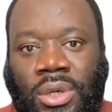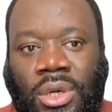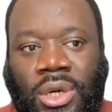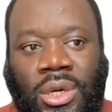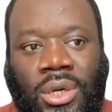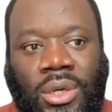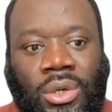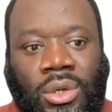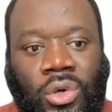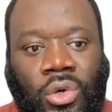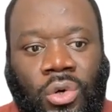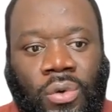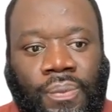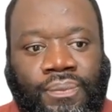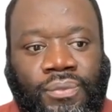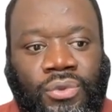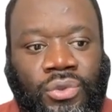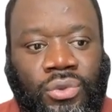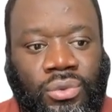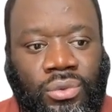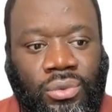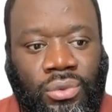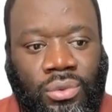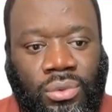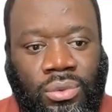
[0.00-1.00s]
hope
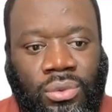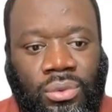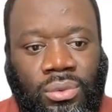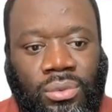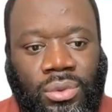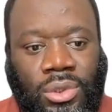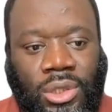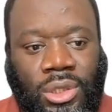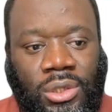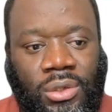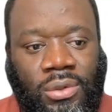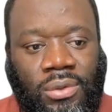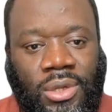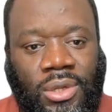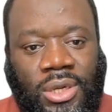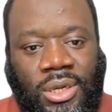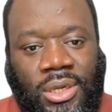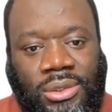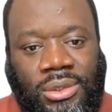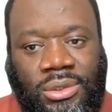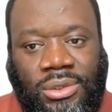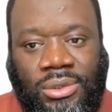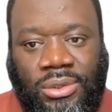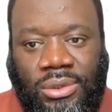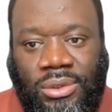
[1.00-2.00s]
to look
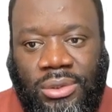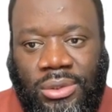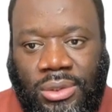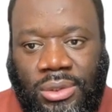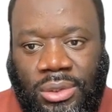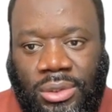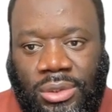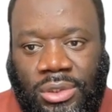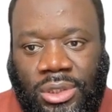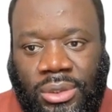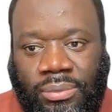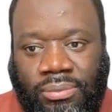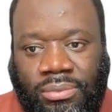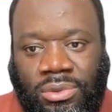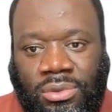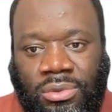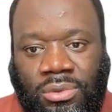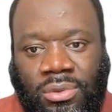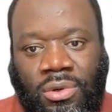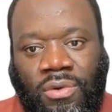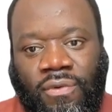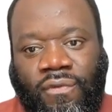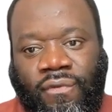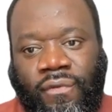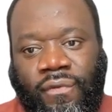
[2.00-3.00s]
at in terms
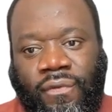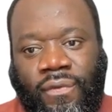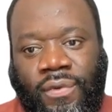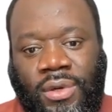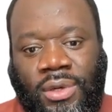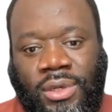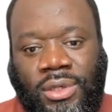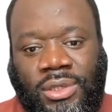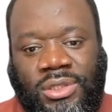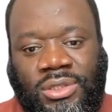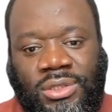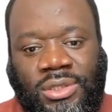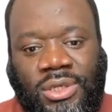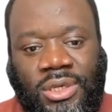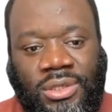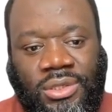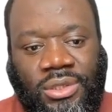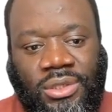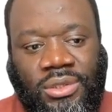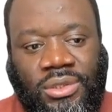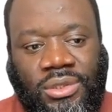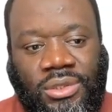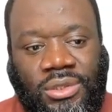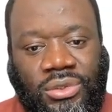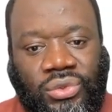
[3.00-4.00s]
of
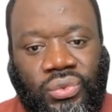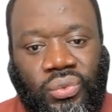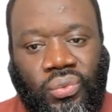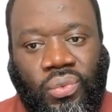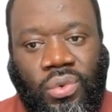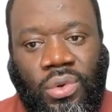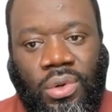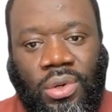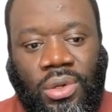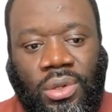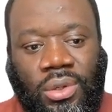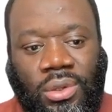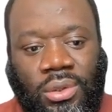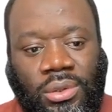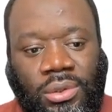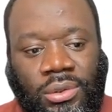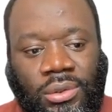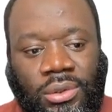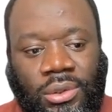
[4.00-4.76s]
extending this work.